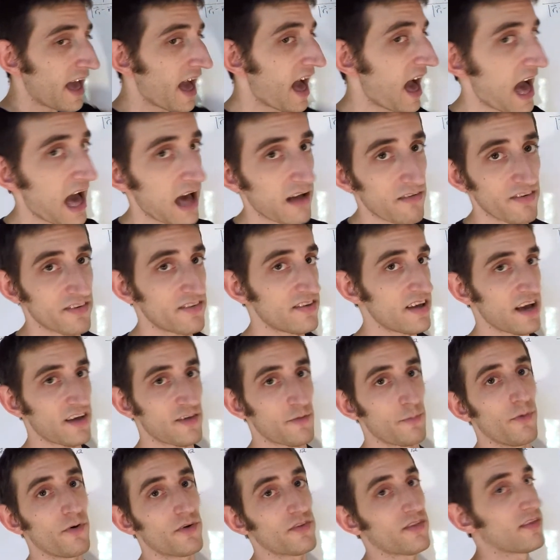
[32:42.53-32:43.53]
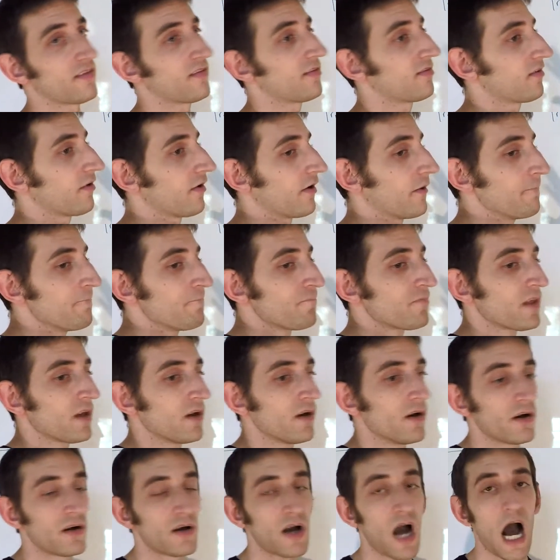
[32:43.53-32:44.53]
out of a textbook. This is a
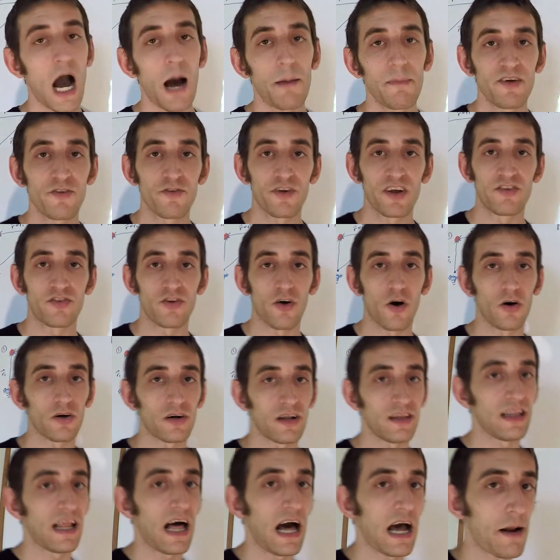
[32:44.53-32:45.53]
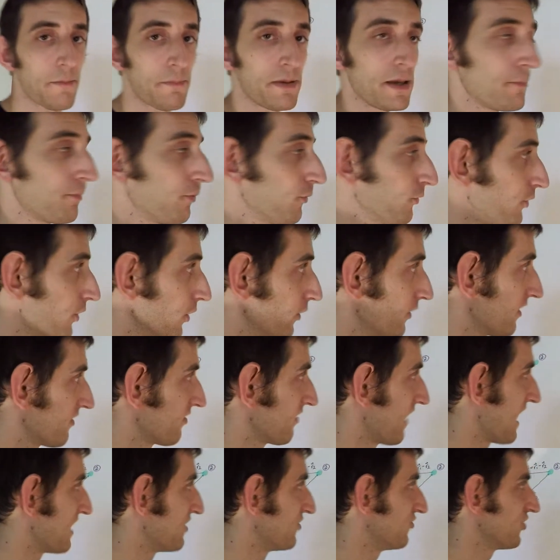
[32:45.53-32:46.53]
common result. A lot of people know this,
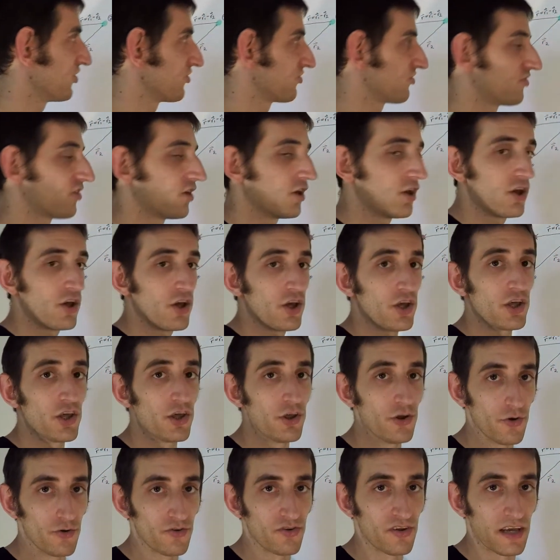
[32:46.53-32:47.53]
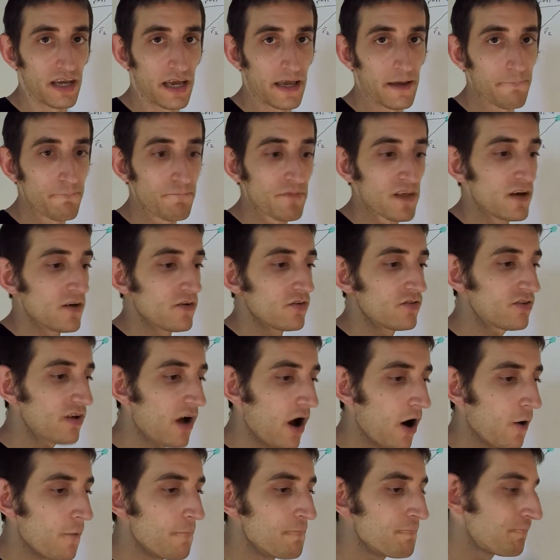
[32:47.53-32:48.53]
and just using it.
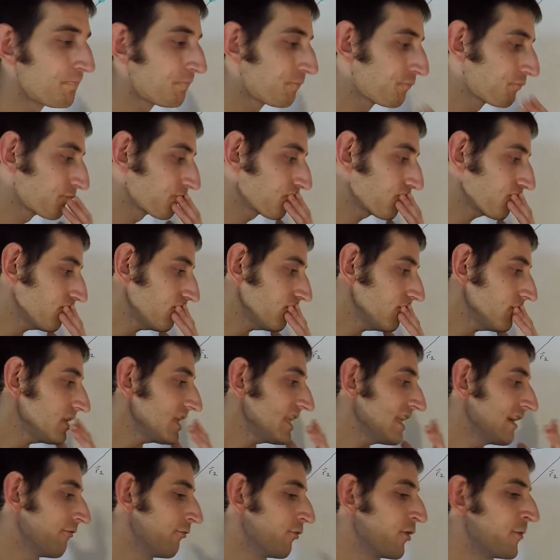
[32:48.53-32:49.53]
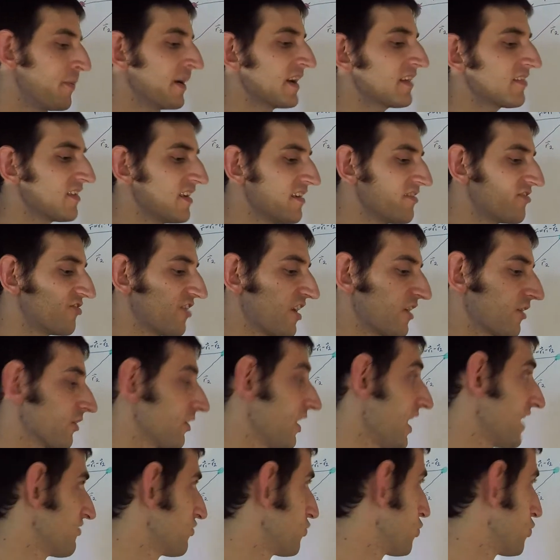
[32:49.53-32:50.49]
So if we pick these generalized